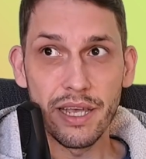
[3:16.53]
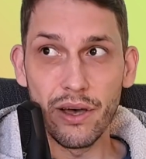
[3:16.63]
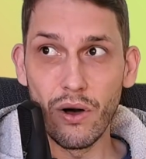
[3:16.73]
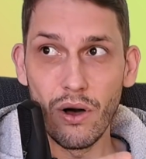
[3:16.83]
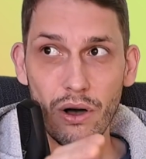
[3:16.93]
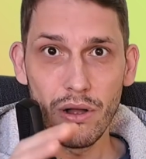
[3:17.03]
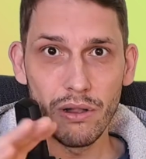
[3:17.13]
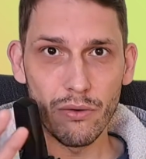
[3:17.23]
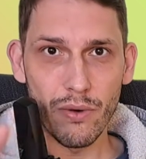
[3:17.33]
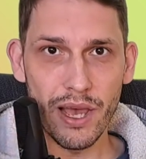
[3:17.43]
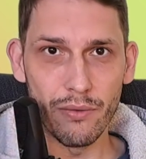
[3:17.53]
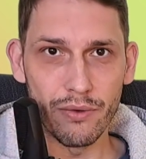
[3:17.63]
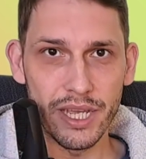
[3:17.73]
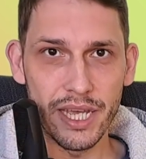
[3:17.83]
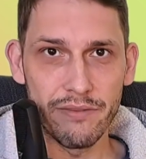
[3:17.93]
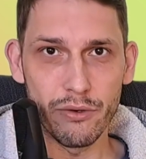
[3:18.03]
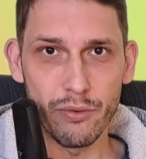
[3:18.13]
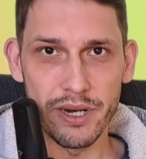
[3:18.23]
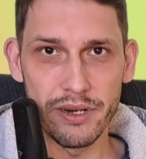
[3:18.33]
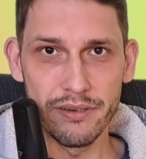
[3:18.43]
all around,
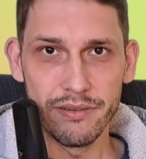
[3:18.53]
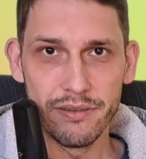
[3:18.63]
everywhere.